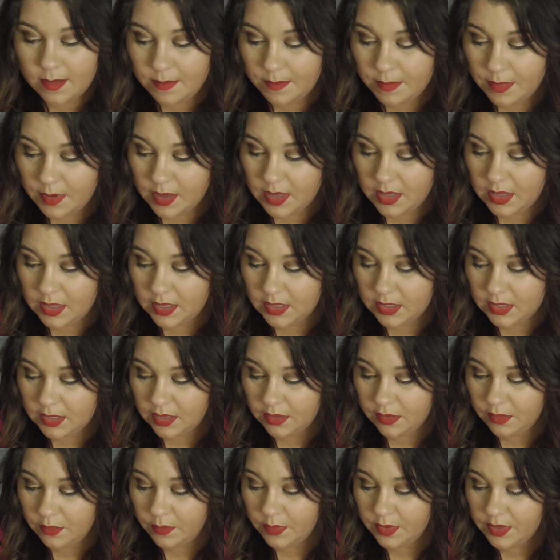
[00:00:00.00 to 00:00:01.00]
But this
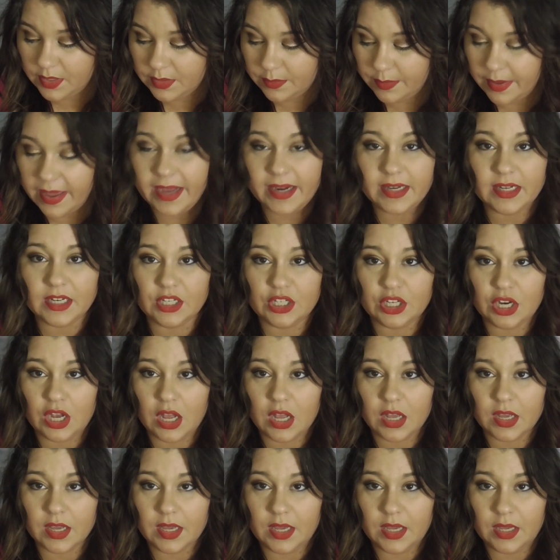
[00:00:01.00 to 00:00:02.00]
other one is back to
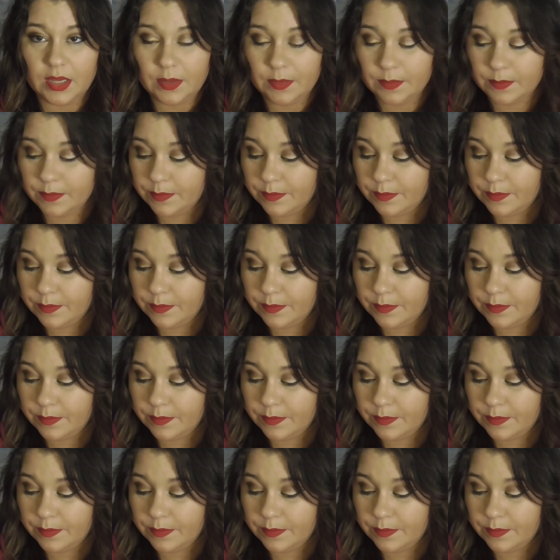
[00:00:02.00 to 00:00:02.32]
chalky.